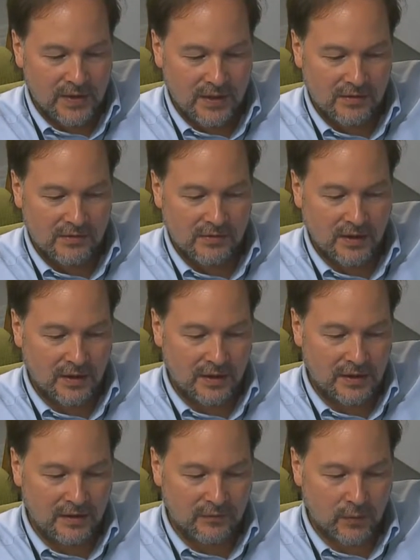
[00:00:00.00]
is uh,
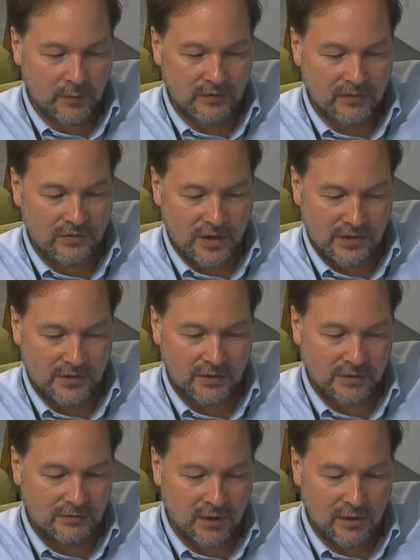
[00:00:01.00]
in the form of
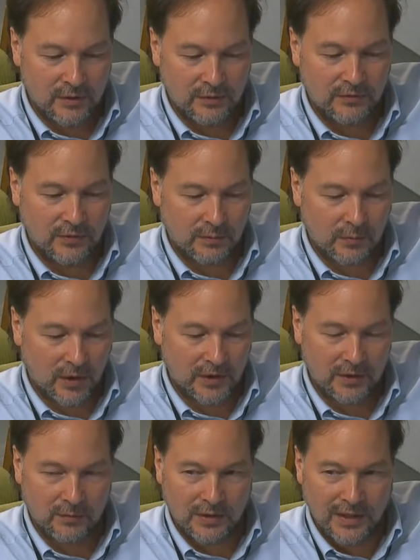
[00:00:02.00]
concessionary loans or
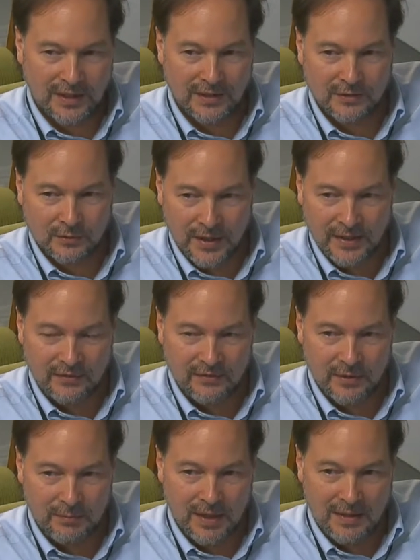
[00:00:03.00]
market-related credits
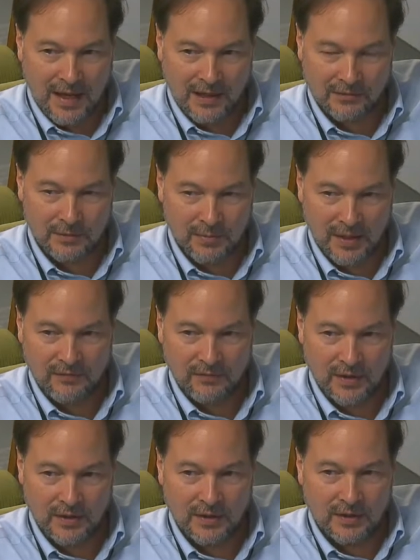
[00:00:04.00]
that may actually
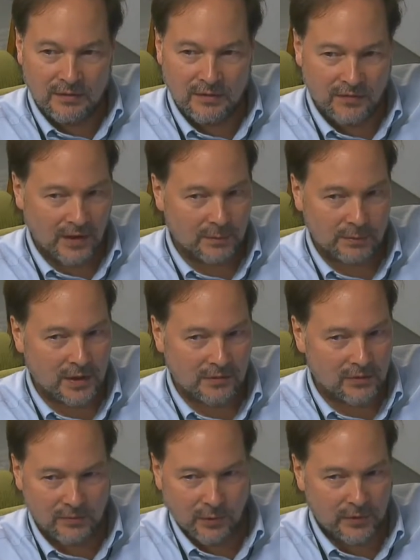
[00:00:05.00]
benefit developed
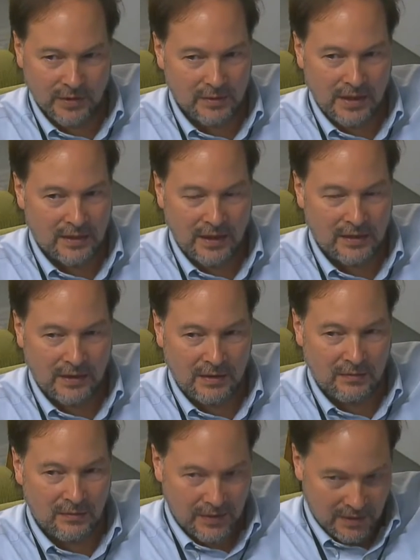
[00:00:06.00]
countries more than, and, and,
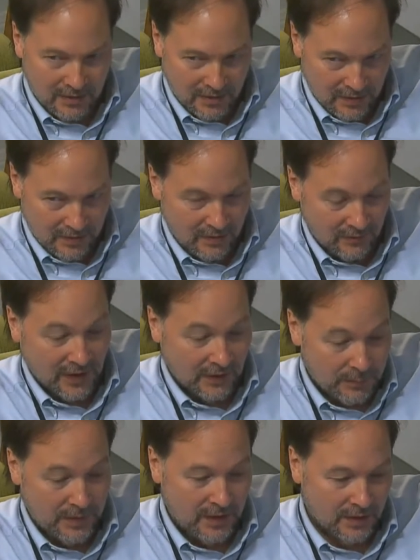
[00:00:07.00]
than, than
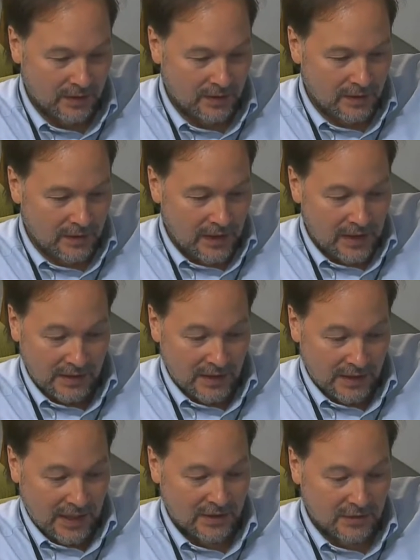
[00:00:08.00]
developing and
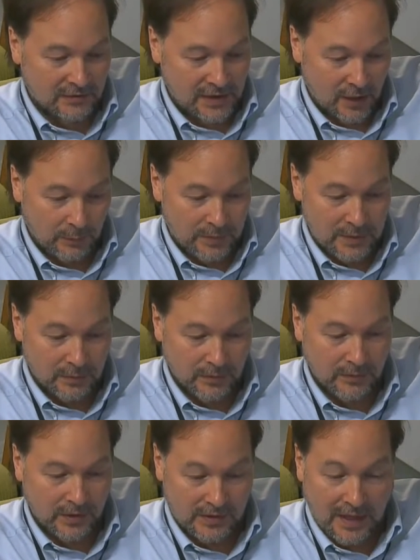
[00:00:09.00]
not actually help
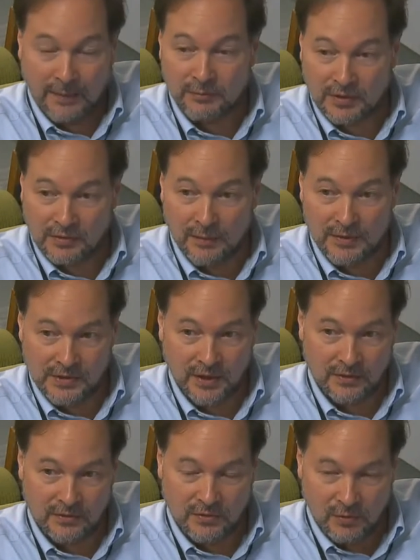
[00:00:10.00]
people adapt to climate
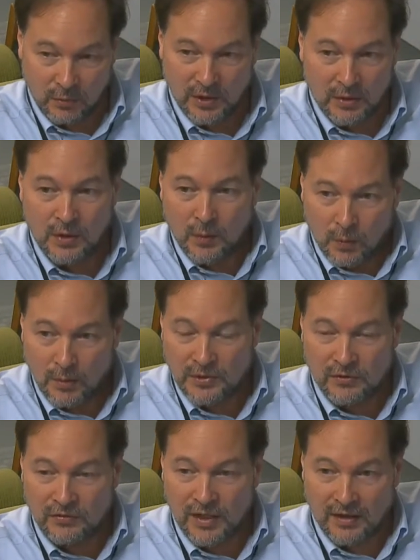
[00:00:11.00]
change? Do you, what, do you, what
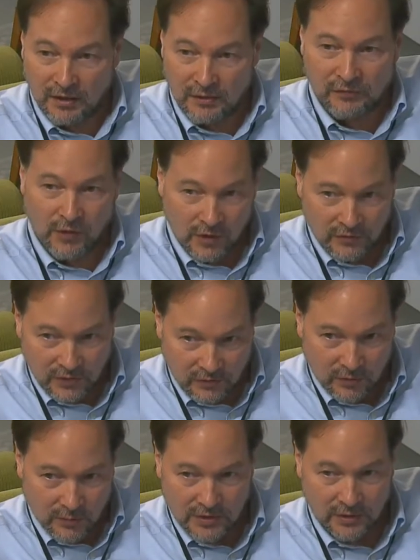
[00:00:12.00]
would you say? Are you focusing
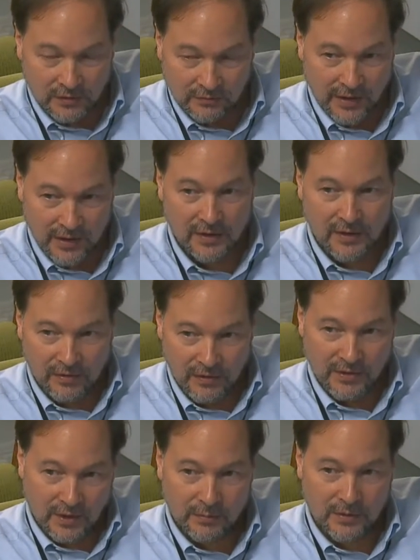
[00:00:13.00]
too much on like
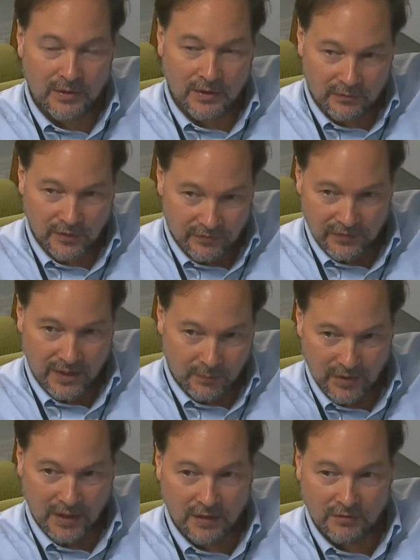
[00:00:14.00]
the number and sort of saying
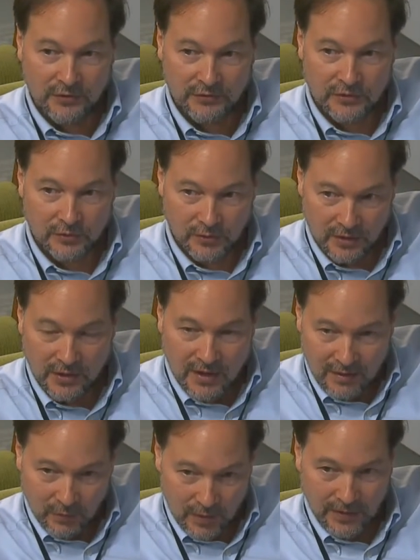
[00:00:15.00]
we're getting closer to it?
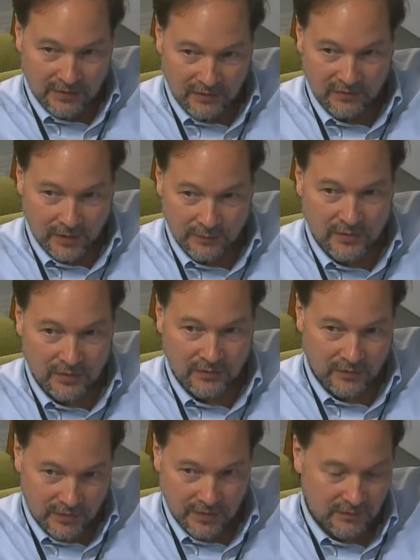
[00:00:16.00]
What about the substance
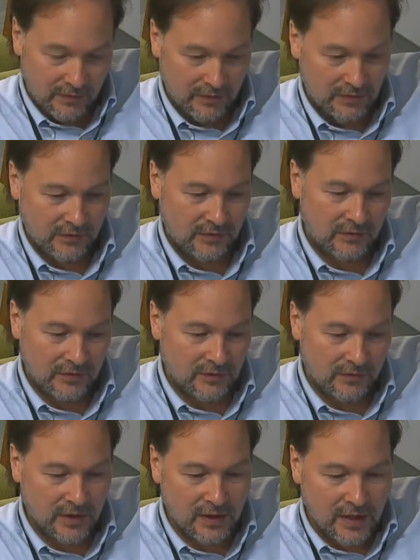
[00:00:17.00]
of the, of, of the
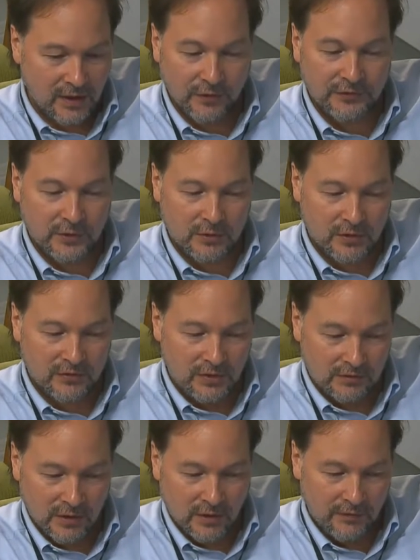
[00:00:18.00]
assistance? And also
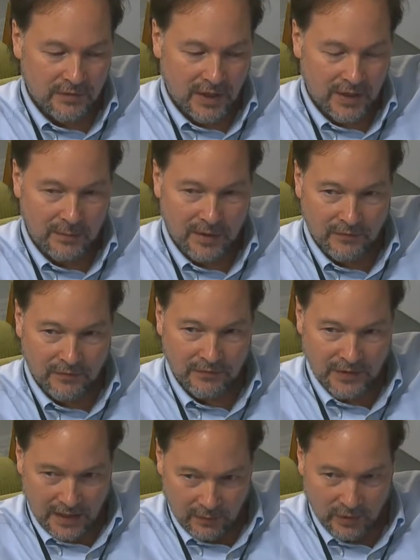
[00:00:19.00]
Christine Lagarde of the
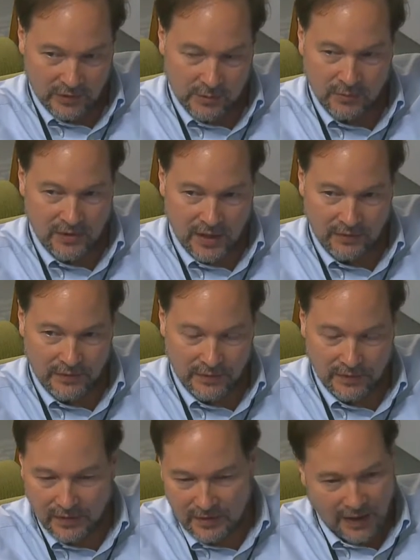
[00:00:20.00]
IMF, while she was down
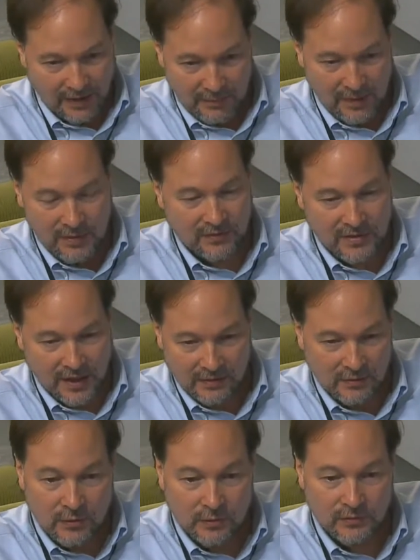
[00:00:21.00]
there, uh, maybe it's
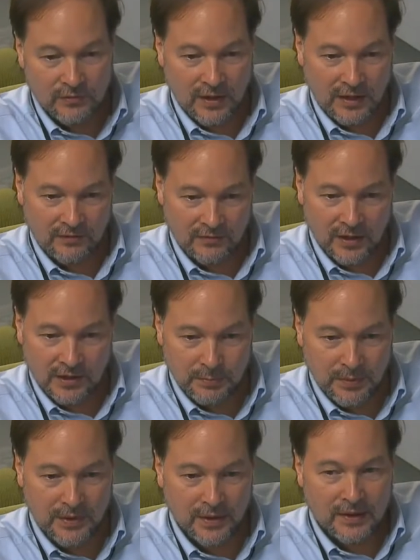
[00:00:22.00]
not news as such,
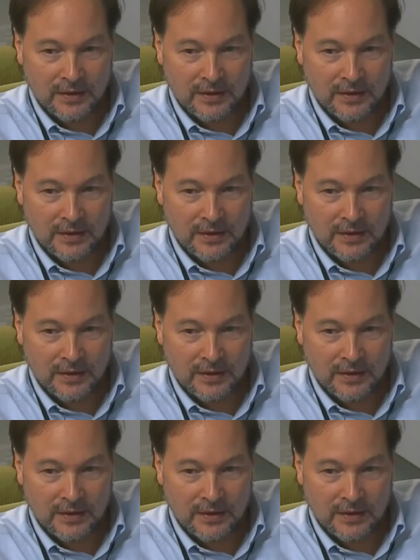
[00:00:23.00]
but